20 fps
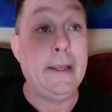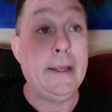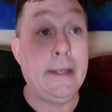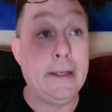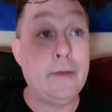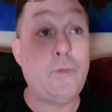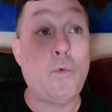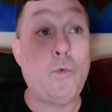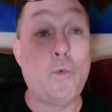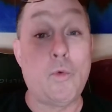
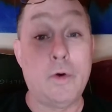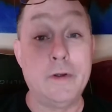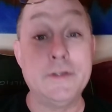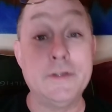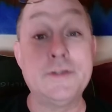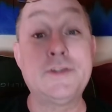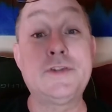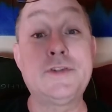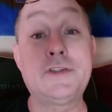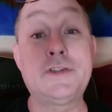It
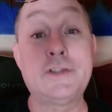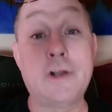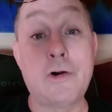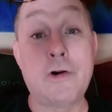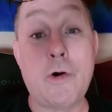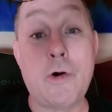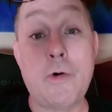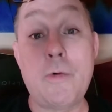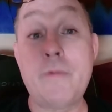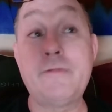was
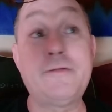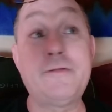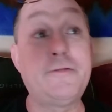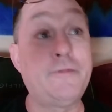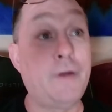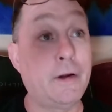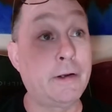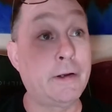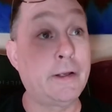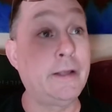so
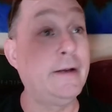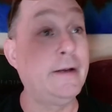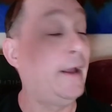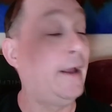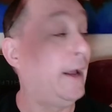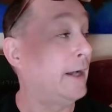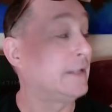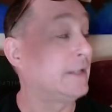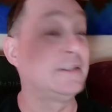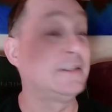fucking
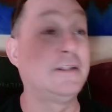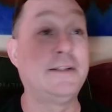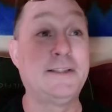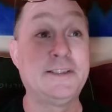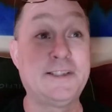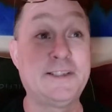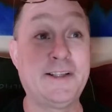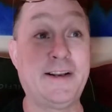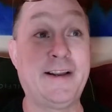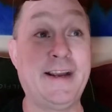
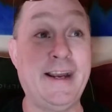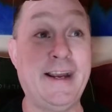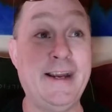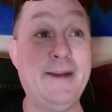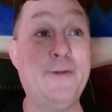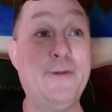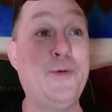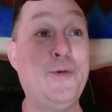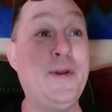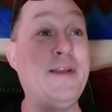excellent
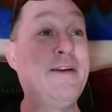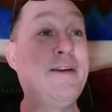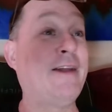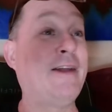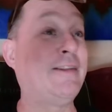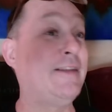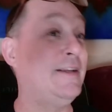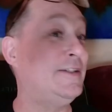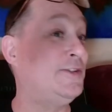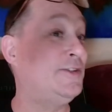today. We
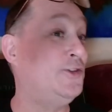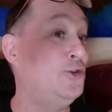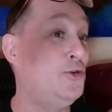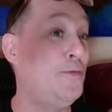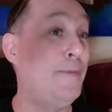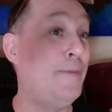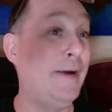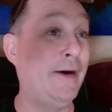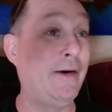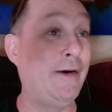got these
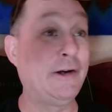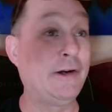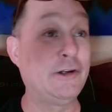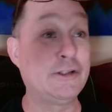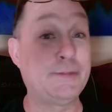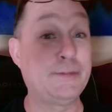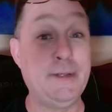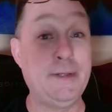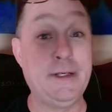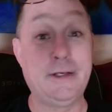new
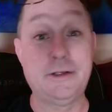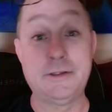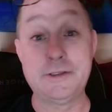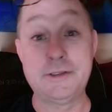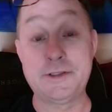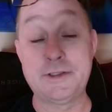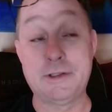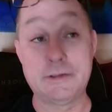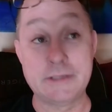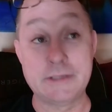Behringer
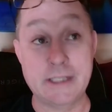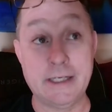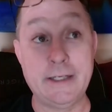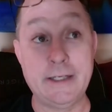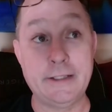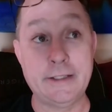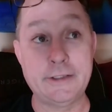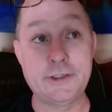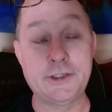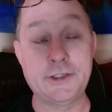speakers. They're
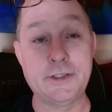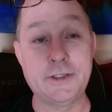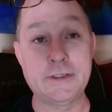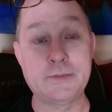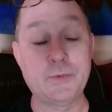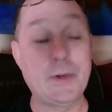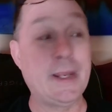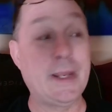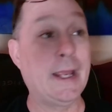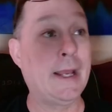10
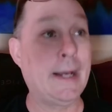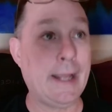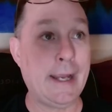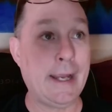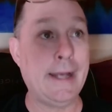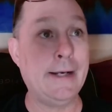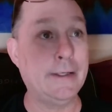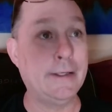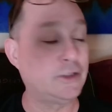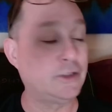inches. We had
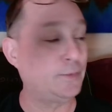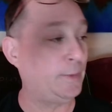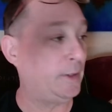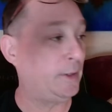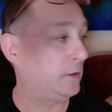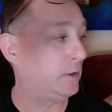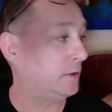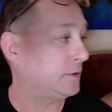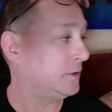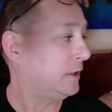8-inch
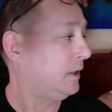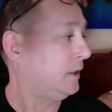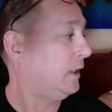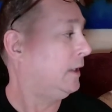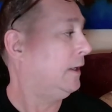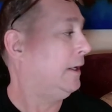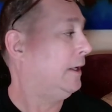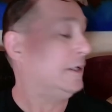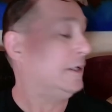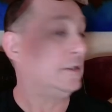speakers.
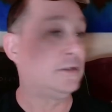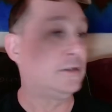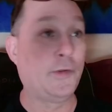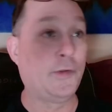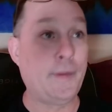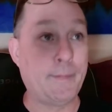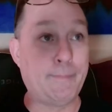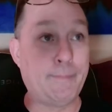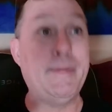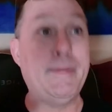So
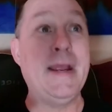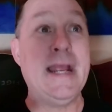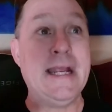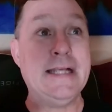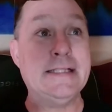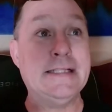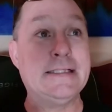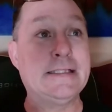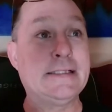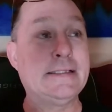the
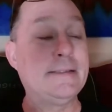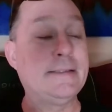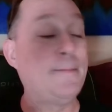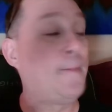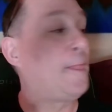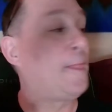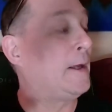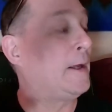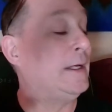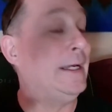bass
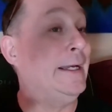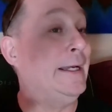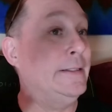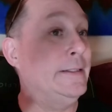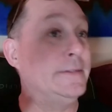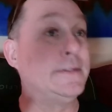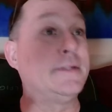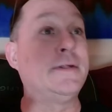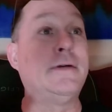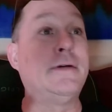
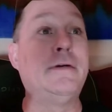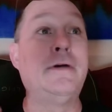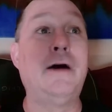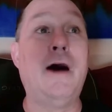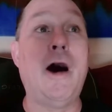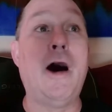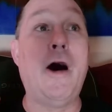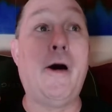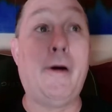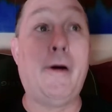is
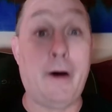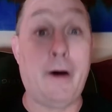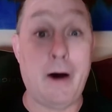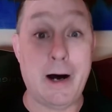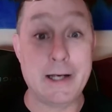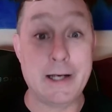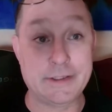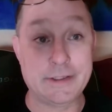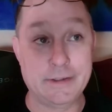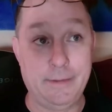
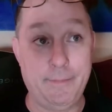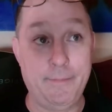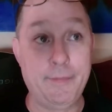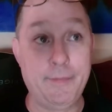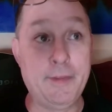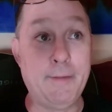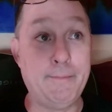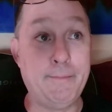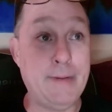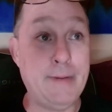awesome.
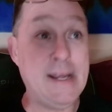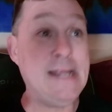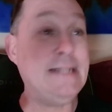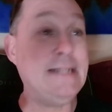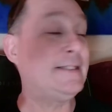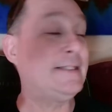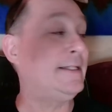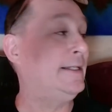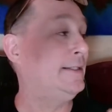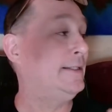The
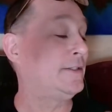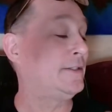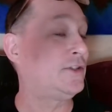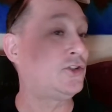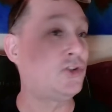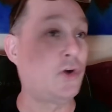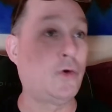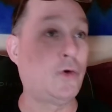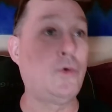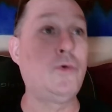bass is
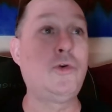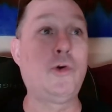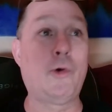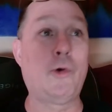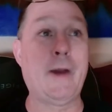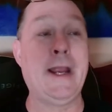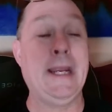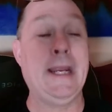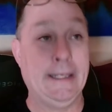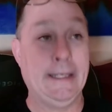so
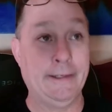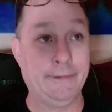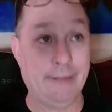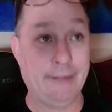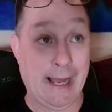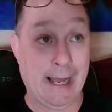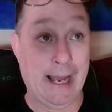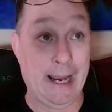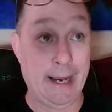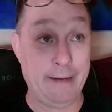great
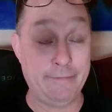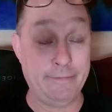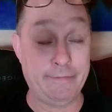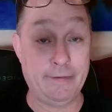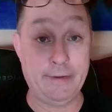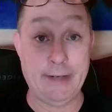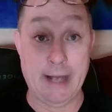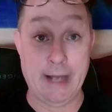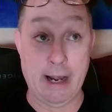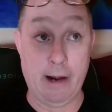live
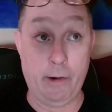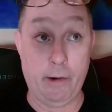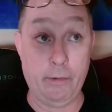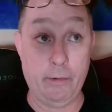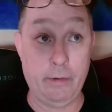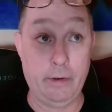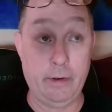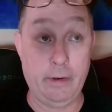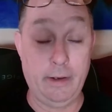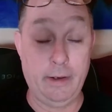now.
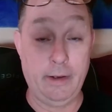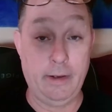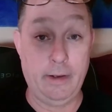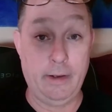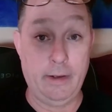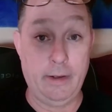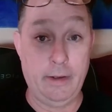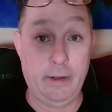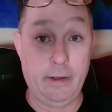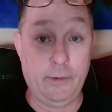
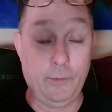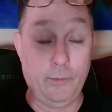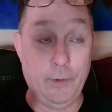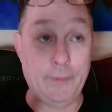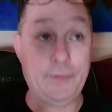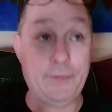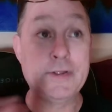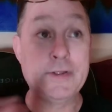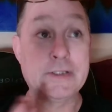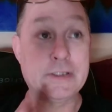
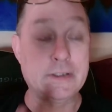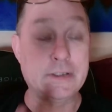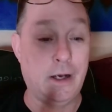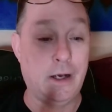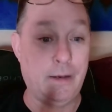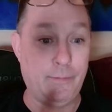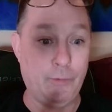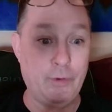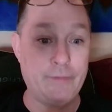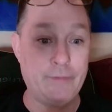With the
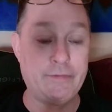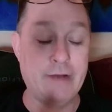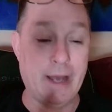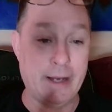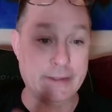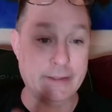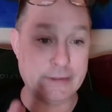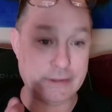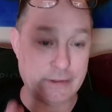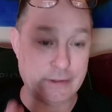sub, we've
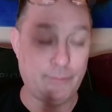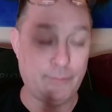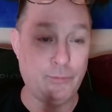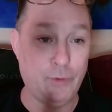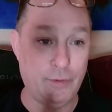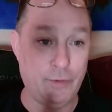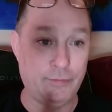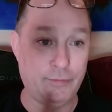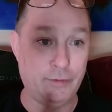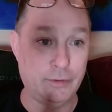got a
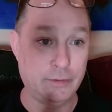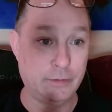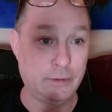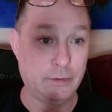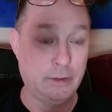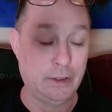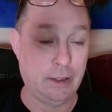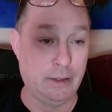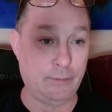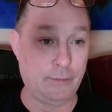
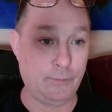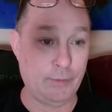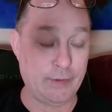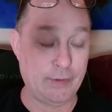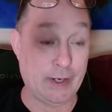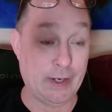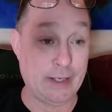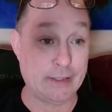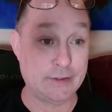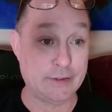subwoofer
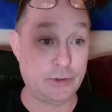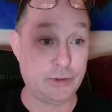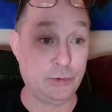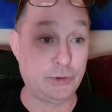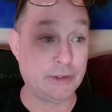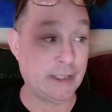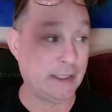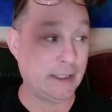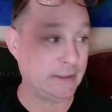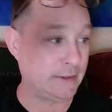with it has
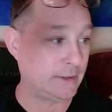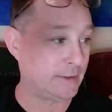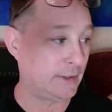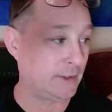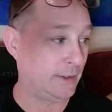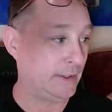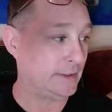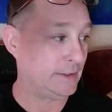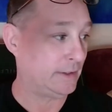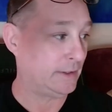
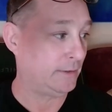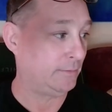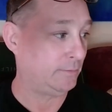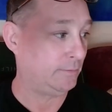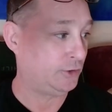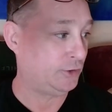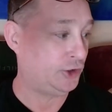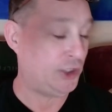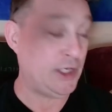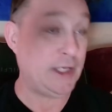210s. It's a
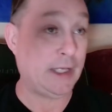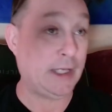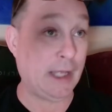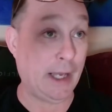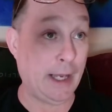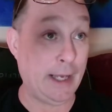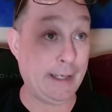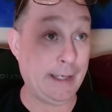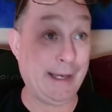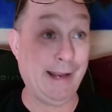
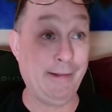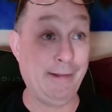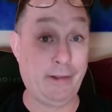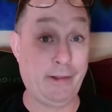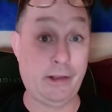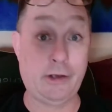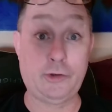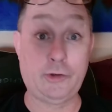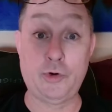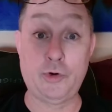GK,
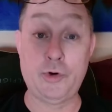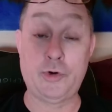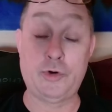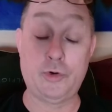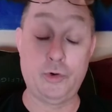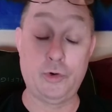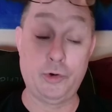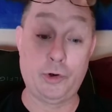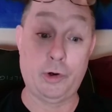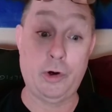Gehling &
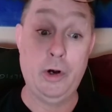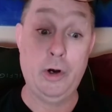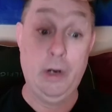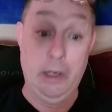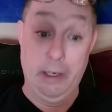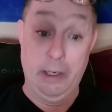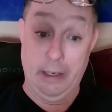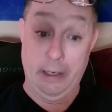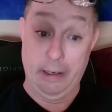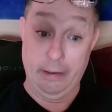Kruger
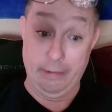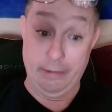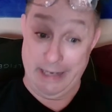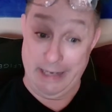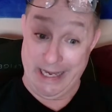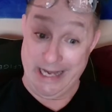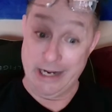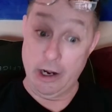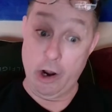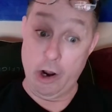
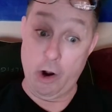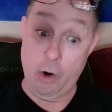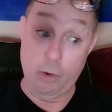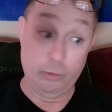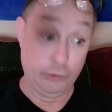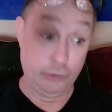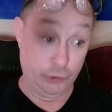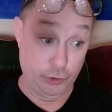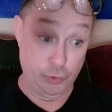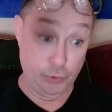
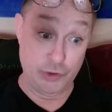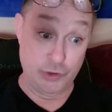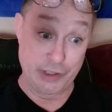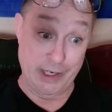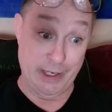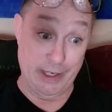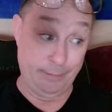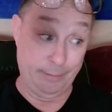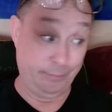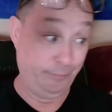Neo
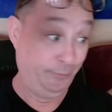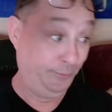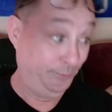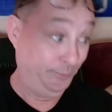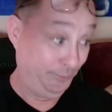210.